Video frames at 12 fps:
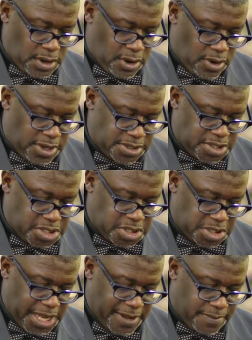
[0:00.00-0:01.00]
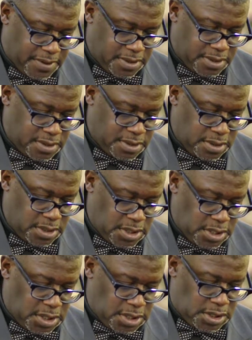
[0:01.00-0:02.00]
on the Sabbath
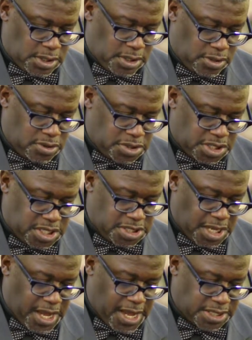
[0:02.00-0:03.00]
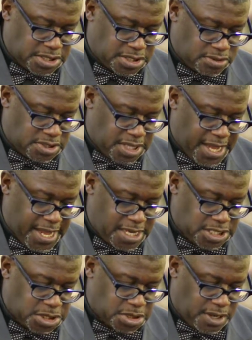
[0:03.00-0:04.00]
loose his ox or his
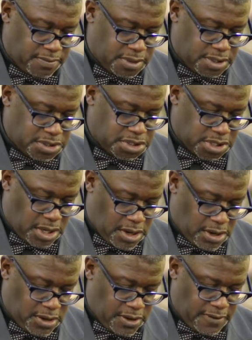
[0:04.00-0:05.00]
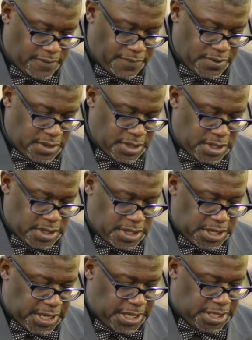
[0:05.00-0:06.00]
ass from the stall,
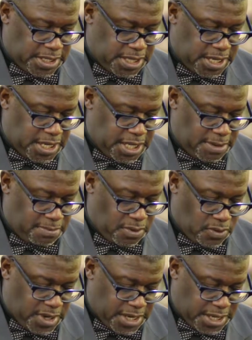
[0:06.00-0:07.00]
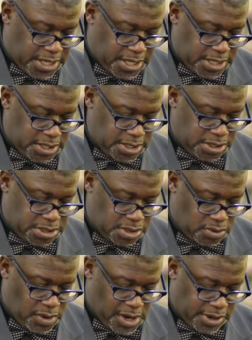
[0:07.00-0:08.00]
and lead him away
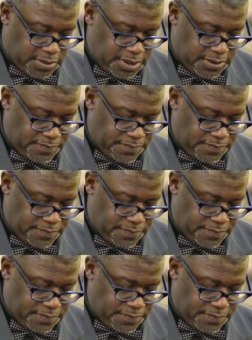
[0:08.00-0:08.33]
to water?